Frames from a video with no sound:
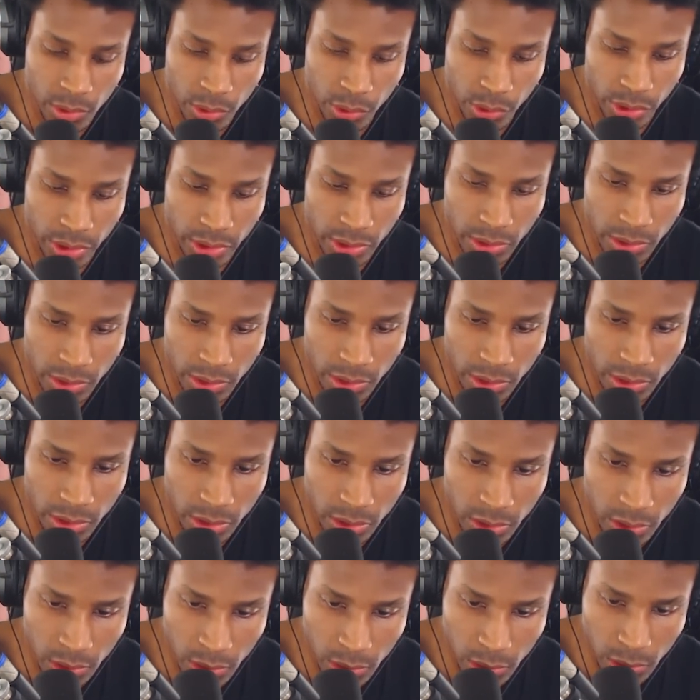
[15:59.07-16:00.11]
Hold on.
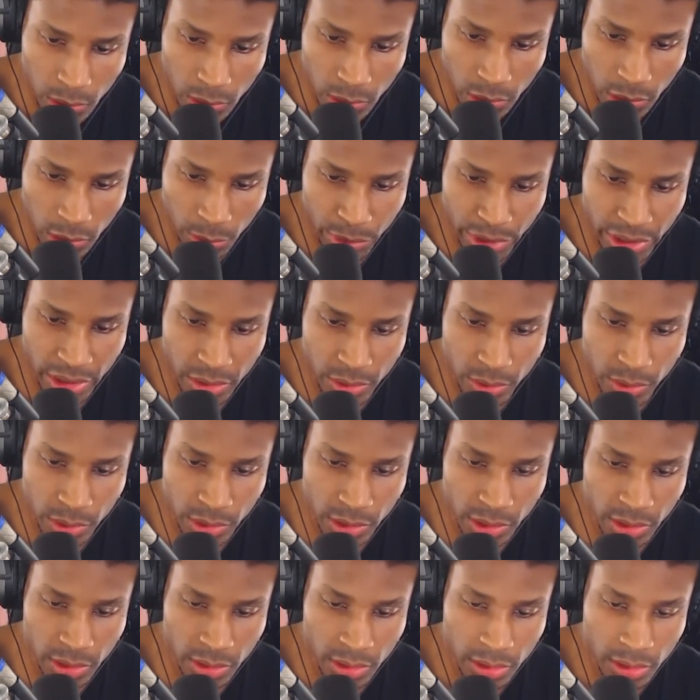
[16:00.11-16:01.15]
Don't bring in
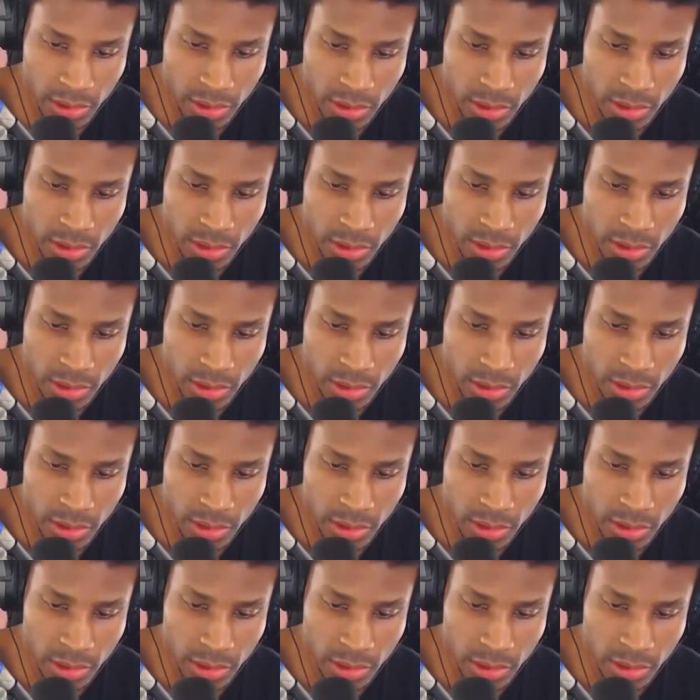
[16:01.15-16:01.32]
cooler.